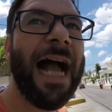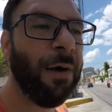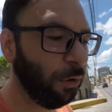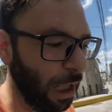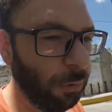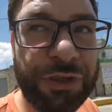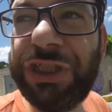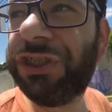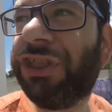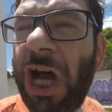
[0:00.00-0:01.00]
I was, I was
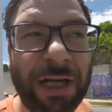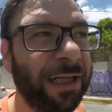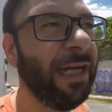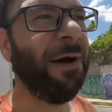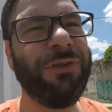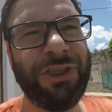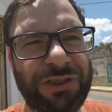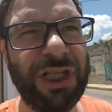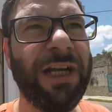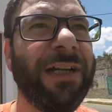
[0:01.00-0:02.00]
just done. I was
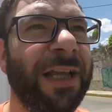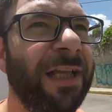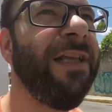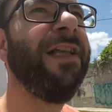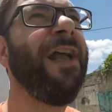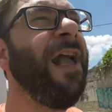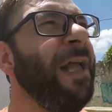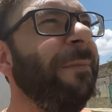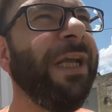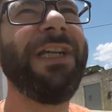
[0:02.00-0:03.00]
just done.
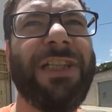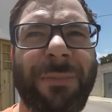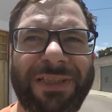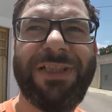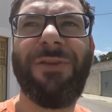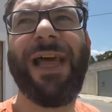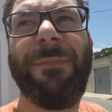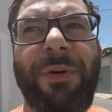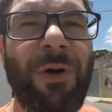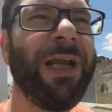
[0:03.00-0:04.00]
Because up until
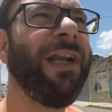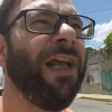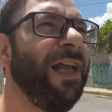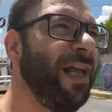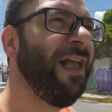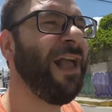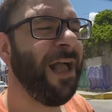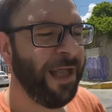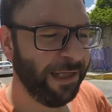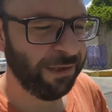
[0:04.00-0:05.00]
that point,
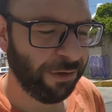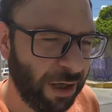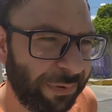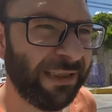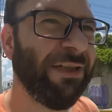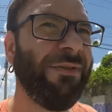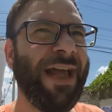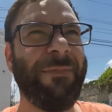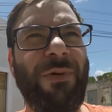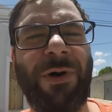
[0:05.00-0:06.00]
you know, up until
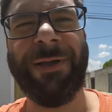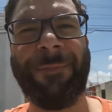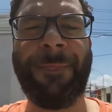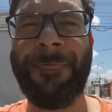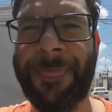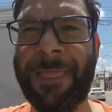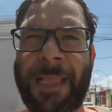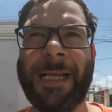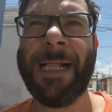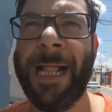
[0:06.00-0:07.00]
that point,
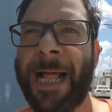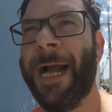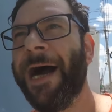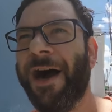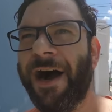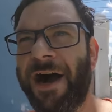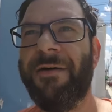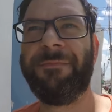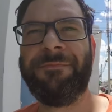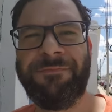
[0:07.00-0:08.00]

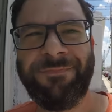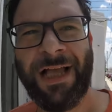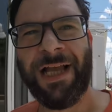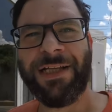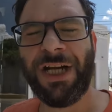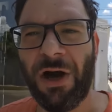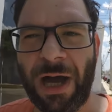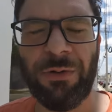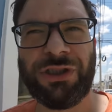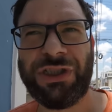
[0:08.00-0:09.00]
um, you know,
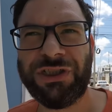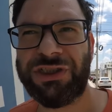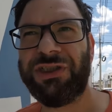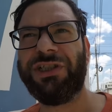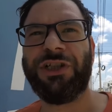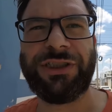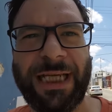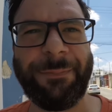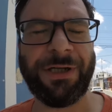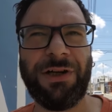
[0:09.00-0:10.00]
I was just your
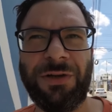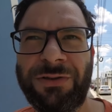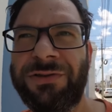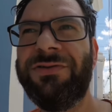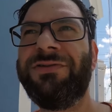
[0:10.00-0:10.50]
typical,